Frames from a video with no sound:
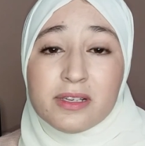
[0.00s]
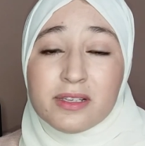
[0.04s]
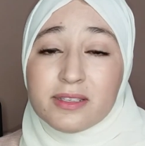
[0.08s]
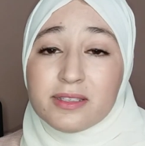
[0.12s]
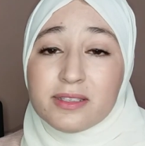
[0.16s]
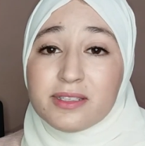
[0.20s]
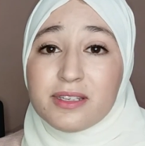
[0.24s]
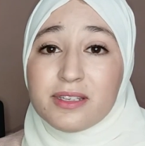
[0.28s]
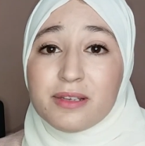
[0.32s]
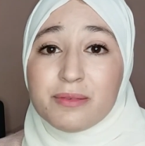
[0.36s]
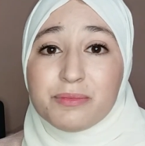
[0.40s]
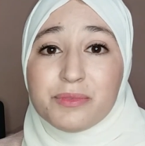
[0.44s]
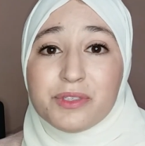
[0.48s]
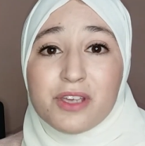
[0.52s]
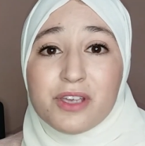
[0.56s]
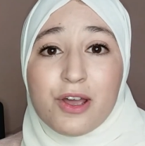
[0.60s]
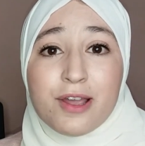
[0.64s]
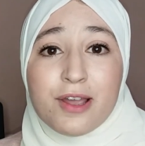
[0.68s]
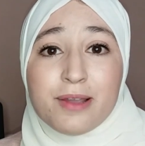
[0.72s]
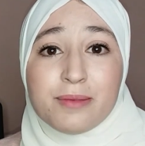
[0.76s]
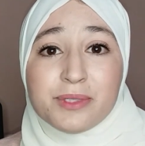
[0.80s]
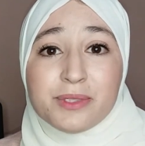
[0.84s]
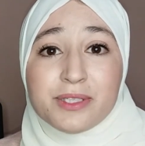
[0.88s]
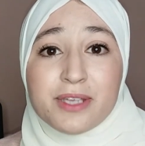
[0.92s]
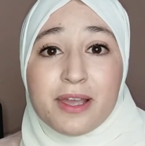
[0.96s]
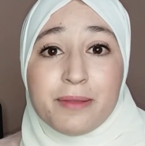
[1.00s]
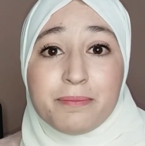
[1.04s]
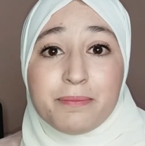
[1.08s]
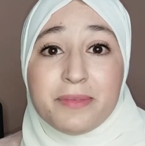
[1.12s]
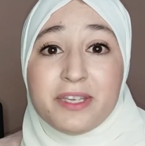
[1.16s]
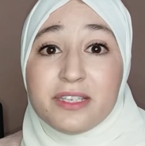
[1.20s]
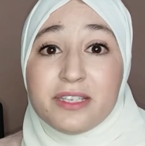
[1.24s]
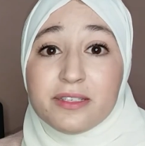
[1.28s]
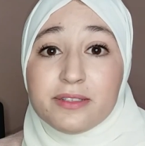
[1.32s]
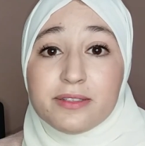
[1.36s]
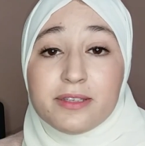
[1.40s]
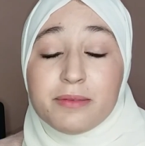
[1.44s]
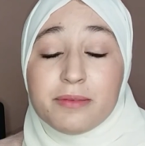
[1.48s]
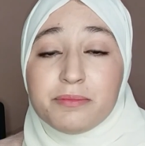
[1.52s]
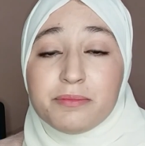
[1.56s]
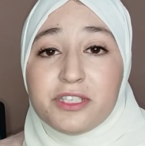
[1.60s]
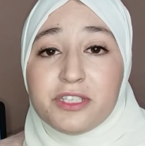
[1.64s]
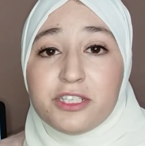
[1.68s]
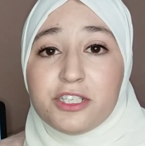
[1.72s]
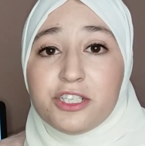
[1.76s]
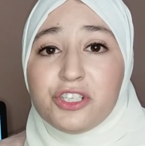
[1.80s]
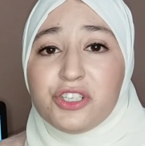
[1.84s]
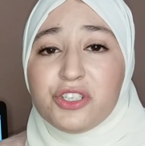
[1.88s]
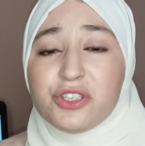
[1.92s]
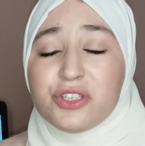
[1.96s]
Sometimes I meet some
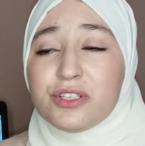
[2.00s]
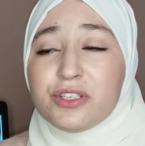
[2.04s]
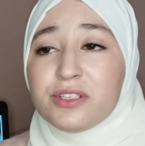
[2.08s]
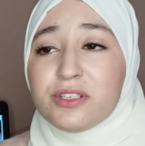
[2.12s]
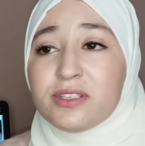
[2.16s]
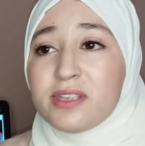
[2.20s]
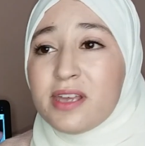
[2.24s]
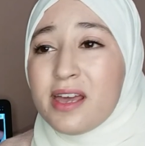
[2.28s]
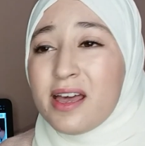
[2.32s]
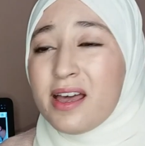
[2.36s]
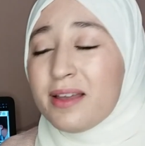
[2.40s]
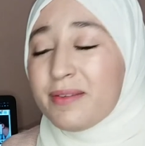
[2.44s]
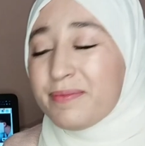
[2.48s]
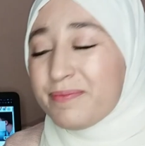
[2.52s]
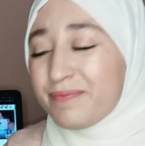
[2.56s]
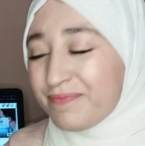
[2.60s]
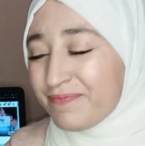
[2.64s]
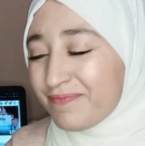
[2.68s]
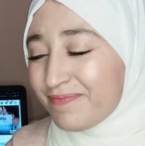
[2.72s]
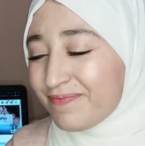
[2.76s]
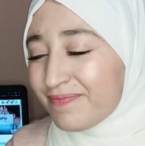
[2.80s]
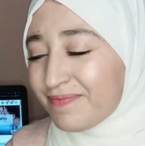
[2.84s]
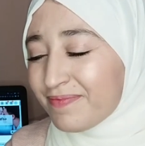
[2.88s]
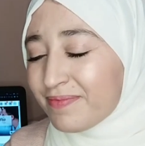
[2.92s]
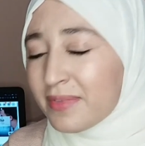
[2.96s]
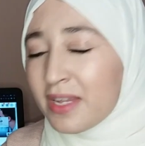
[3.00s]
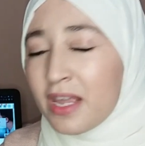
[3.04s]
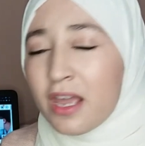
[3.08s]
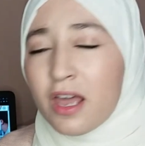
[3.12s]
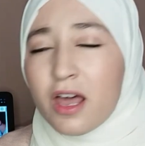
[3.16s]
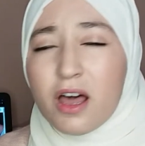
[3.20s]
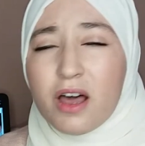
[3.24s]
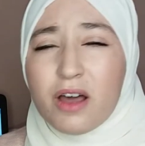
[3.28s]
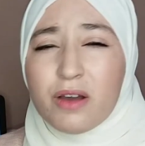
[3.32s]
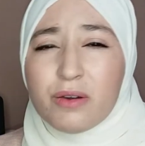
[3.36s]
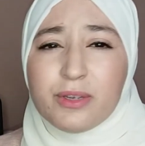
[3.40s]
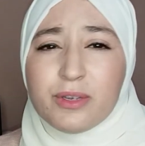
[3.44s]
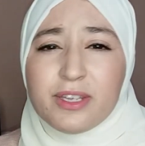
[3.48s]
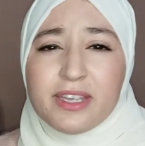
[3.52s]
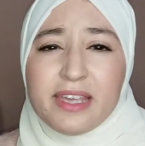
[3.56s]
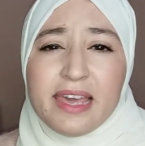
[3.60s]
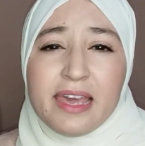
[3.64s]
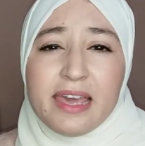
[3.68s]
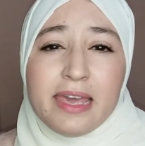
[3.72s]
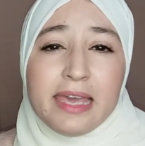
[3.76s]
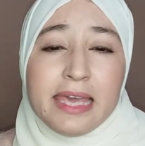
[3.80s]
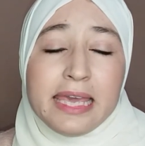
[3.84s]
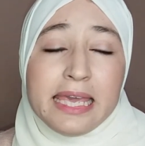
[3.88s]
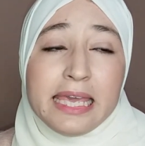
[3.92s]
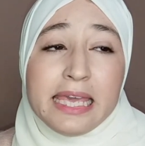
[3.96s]
teachers that,
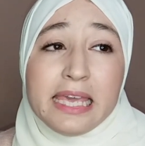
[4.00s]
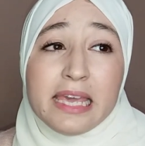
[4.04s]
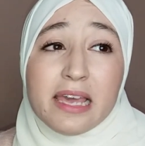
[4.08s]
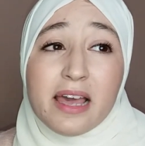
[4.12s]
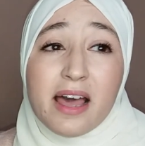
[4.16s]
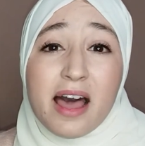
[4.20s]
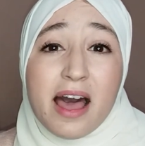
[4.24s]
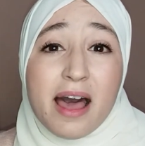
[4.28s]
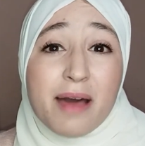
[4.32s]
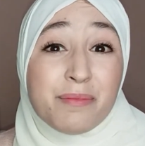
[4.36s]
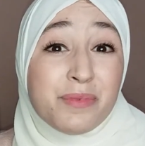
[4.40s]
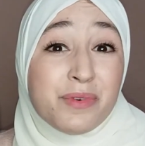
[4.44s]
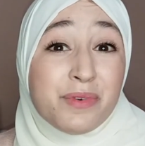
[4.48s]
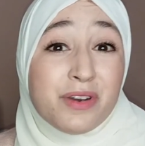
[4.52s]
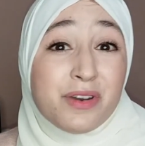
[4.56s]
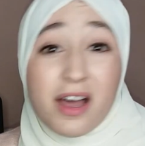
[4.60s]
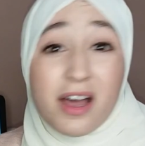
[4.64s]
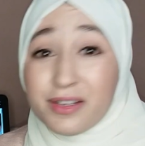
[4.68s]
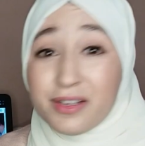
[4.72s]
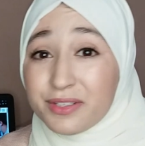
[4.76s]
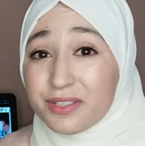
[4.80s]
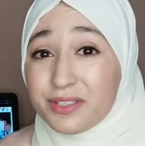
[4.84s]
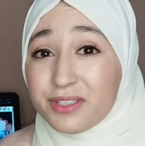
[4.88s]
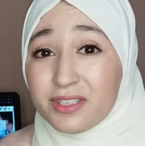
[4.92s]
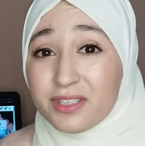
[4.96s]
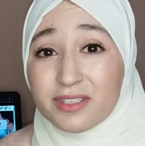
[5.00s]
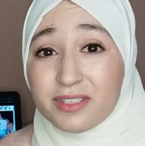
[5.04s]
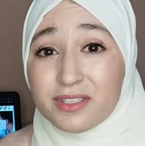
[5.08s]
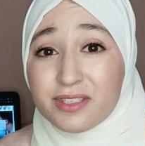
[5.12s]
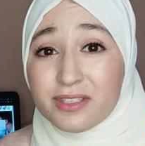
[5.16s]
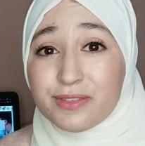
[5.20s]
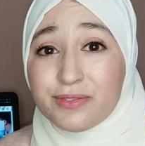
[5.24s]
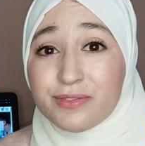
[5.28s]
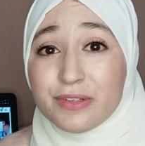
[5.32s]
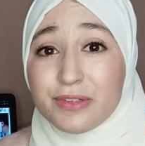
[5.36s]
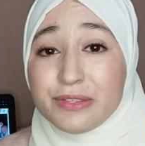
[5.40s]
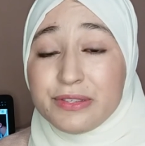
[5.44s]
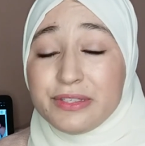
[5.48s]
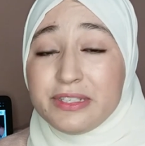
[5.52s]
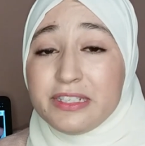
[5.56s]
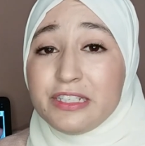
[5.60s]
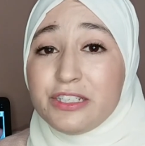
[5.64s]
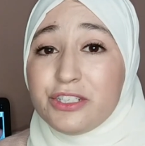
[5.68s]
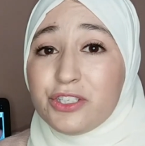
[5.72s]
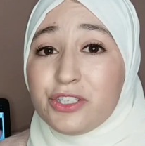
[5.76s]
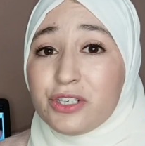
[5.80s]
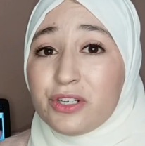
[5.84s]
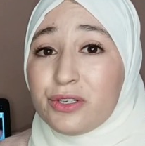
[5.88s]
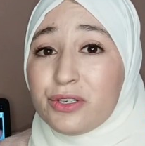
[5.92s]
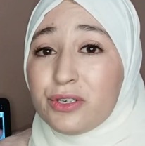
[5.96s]
okay, I'm not a successful
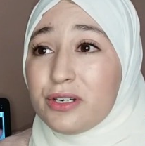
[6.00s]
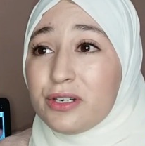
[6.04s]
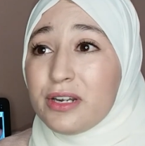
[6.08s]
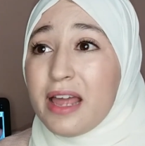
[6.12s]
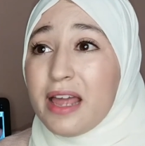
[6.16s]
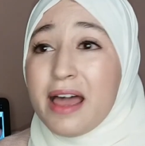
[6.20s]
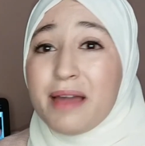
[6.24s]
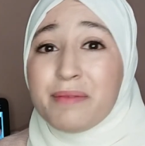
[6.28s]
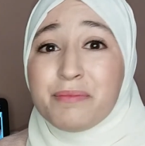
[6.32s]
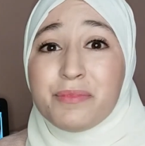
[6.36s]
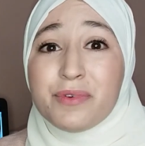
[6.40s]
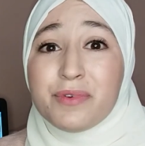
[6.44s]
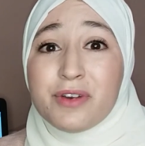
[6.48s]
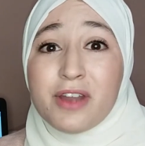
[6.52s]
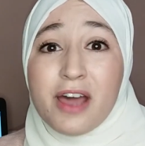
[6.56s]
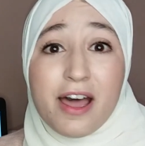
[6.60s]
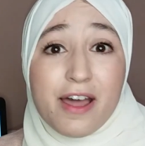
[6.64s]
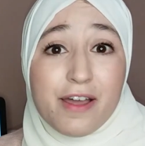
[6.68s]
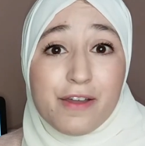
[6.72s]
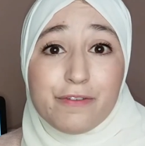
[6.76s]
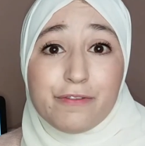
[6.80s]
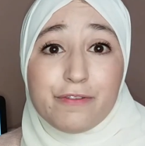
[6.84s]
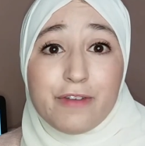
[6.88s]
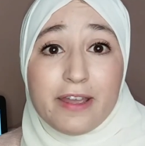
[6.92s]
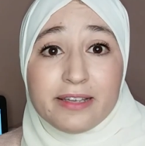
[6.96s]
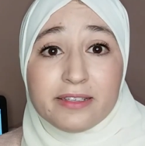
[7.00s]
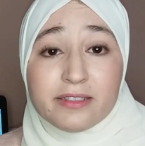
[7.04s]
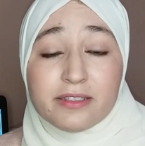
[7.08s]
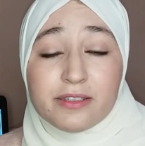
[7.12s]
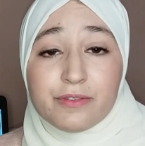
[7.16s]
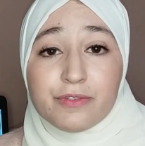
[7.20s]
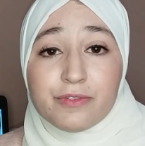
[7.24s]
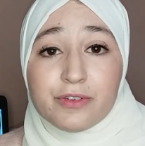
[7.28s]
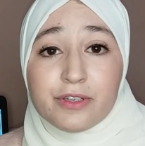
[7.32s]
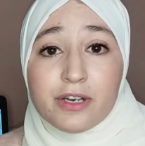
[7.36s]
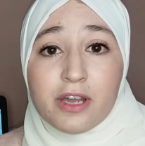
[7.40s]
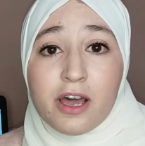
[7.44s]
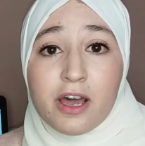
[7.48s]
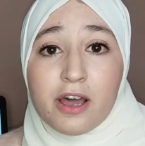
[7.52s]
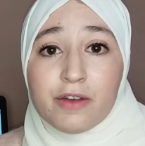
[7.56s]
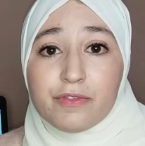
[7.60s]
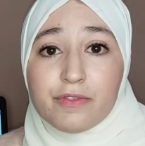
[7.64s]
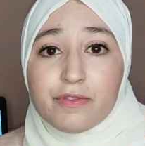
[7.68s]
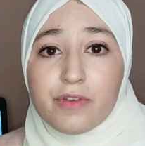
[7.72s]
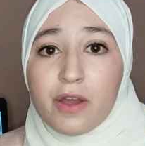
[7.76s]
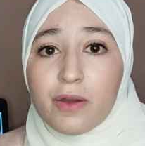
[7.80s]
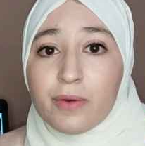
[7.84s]
teacher, I'm not effective enough.